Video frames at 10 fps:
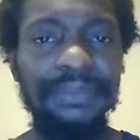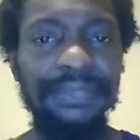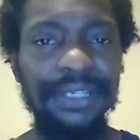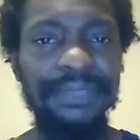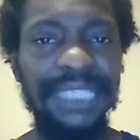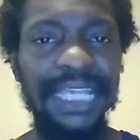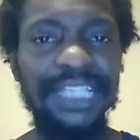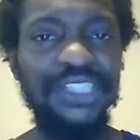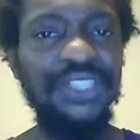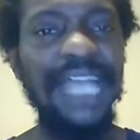You know what I'm saying?
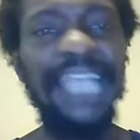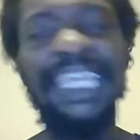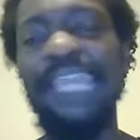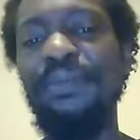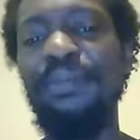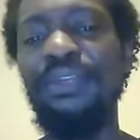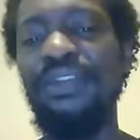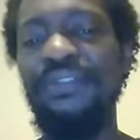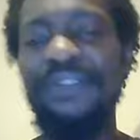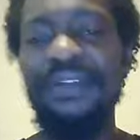Because you're not capable
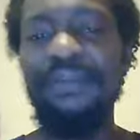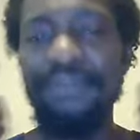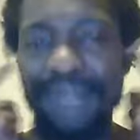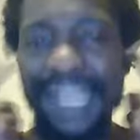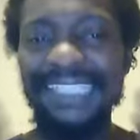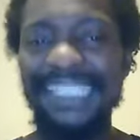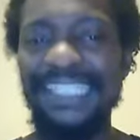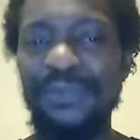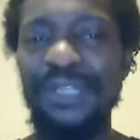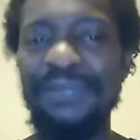of
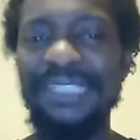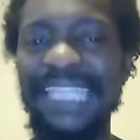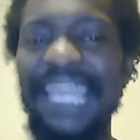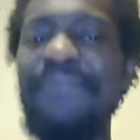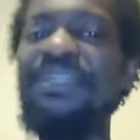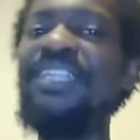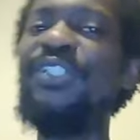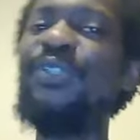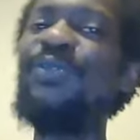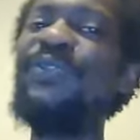processing what I'm saying
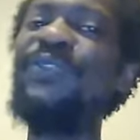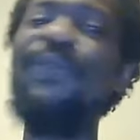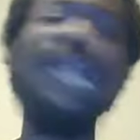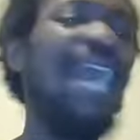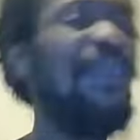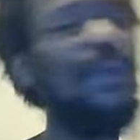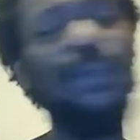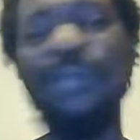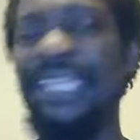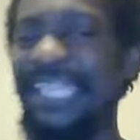because you're not all the
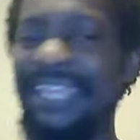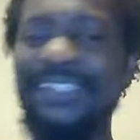way here.